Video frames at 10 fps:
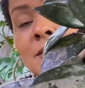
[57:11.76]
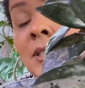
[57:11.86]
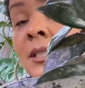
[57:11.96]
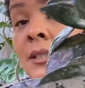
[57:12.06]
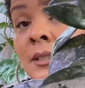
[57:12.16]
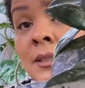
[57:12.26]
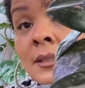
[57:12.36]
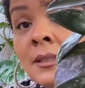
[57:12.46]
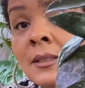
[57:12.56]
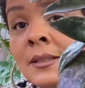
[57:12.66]
Look
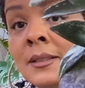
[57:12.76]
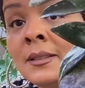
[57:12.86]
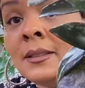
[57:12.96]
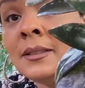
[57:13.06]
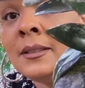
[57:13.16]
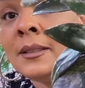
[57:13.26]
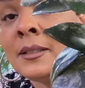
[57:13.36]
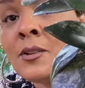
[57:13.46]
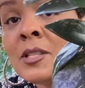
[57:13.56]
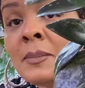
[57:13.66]
at
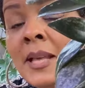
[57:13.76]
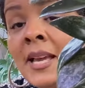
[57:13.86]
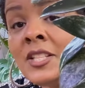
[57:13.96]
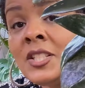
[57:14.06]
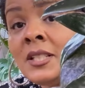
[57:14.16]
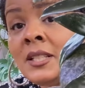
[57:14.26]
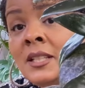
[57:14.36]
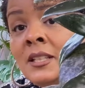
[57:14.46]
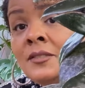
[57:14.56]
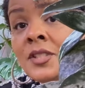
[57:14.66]
those splashy
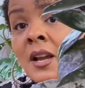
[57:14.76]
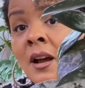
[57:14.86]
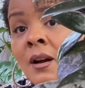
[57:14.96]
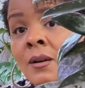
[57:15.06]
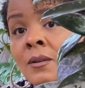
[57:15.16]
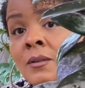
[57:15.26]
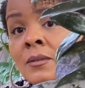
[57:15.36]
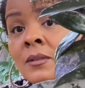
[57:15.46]
leaves, y'all.